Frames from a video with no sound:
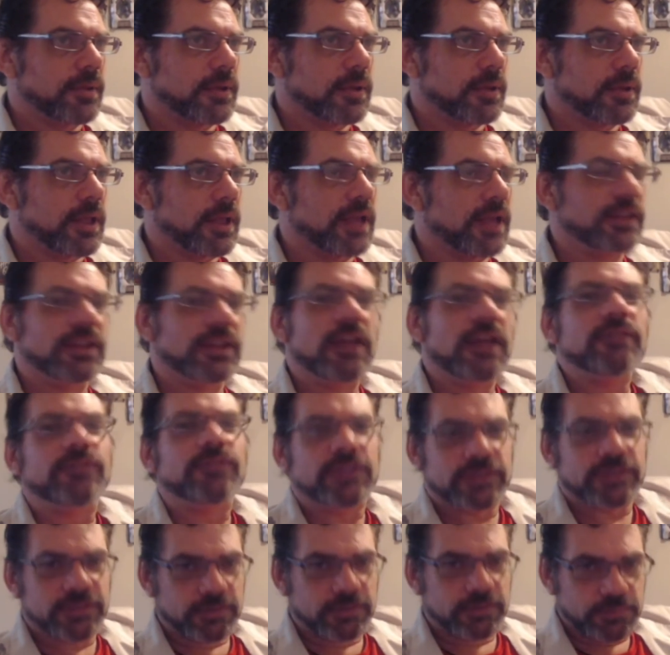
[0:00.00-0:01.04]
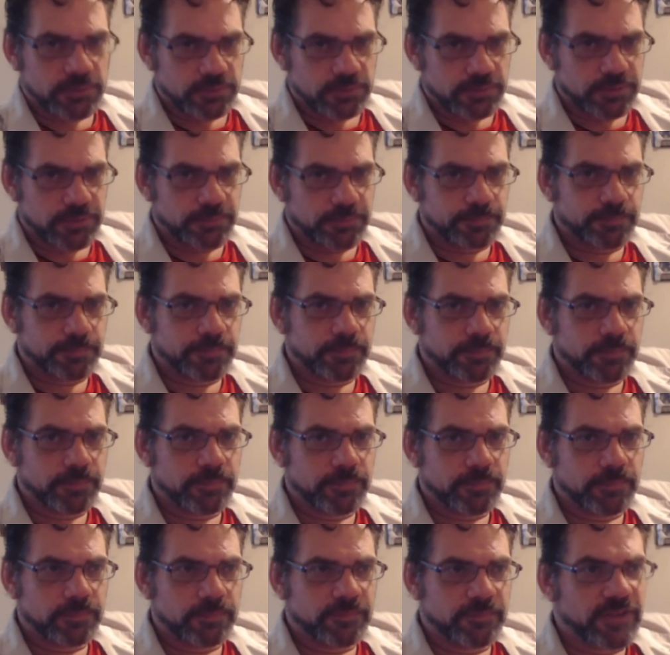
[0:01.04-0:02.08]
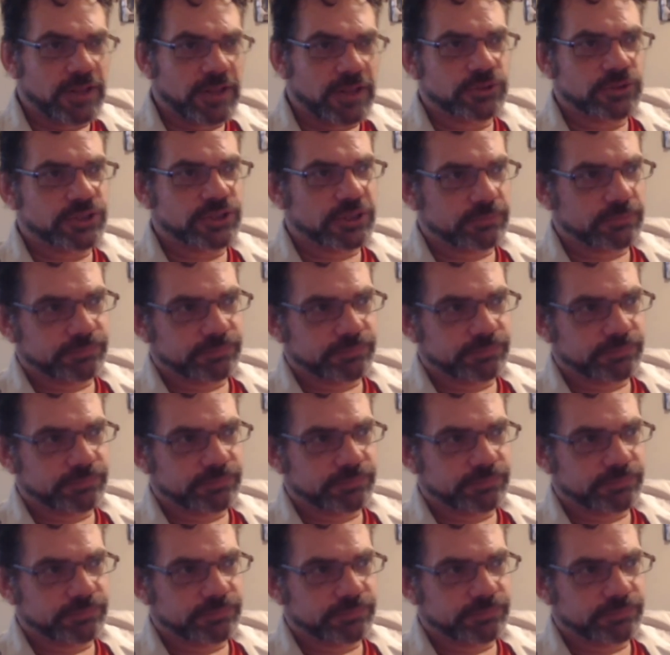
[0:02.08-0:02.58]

I love this community, fellowship,